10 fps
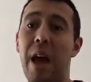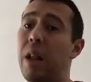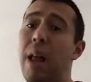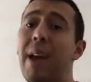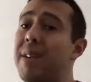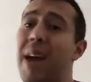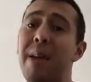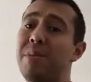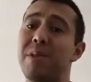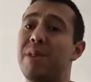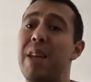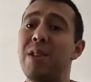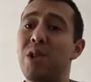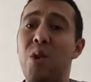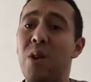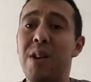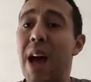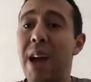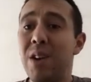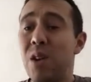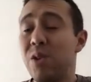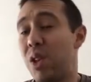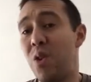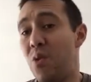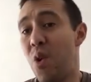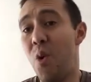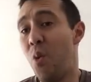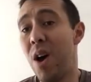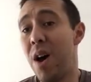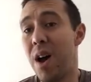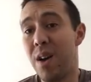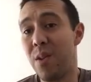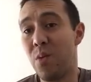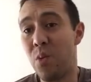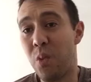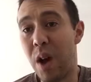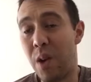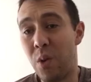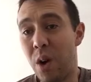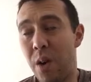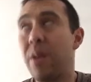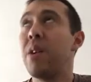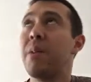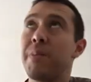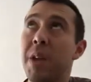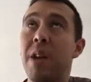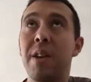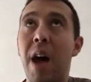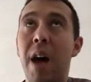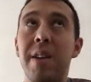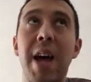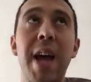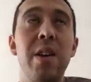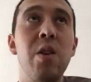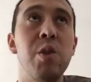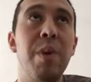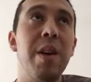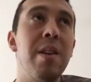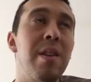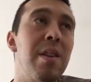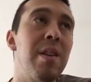And a lot of times things go undiagnosed. You don't know what, or not undiagnosed, but